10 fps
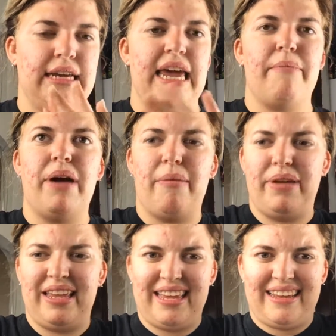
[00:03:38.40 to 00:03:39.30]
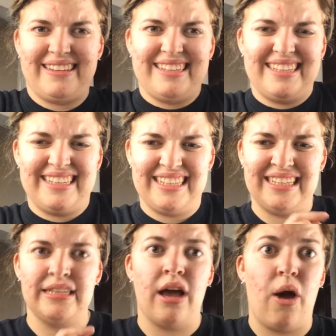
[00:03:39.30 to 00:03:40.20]
I can't pop anything.
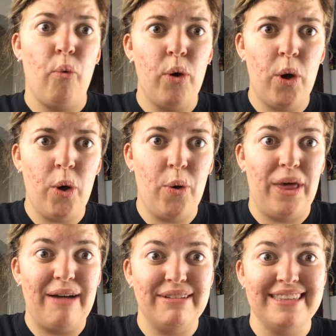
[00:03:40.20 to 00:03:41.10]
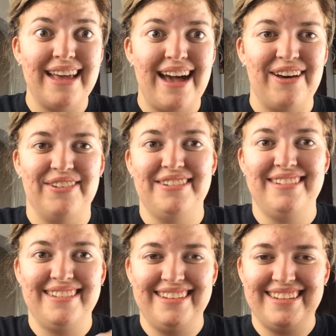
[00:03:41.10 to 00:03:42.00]
Woo! That was
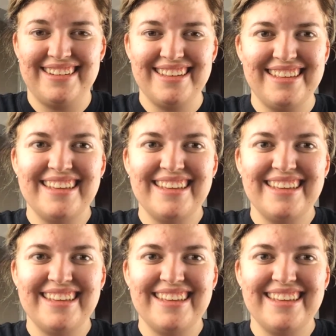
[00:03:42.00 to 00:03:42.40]
loud.